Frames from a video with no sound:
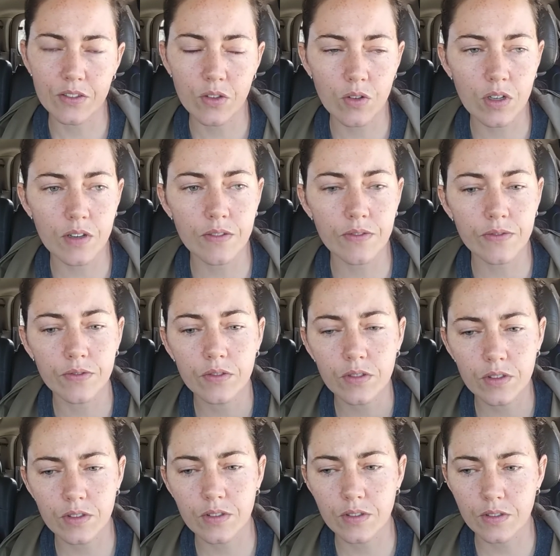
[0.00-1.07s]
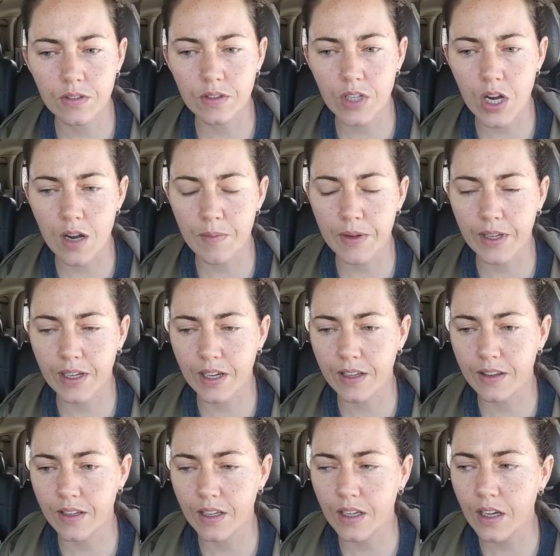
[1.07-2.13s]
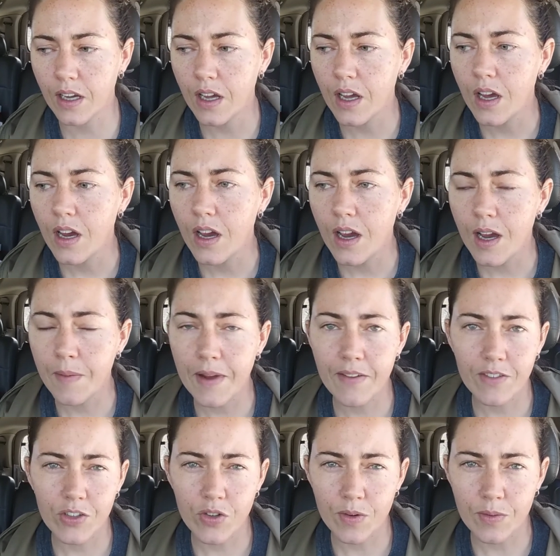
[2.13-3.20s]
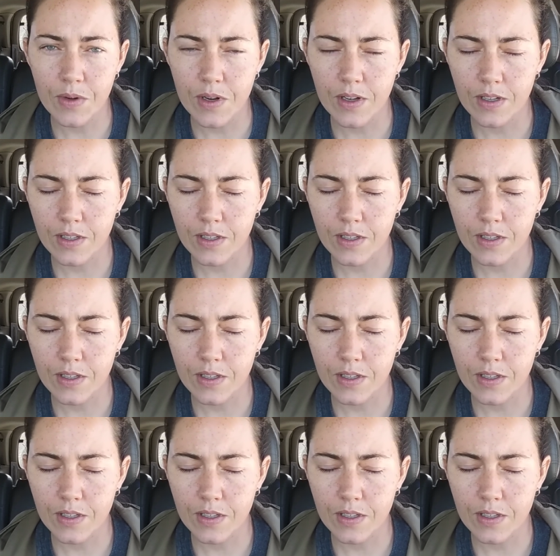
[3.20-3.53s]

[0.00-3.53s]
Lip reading: so off topic, I think. I'm having trouble,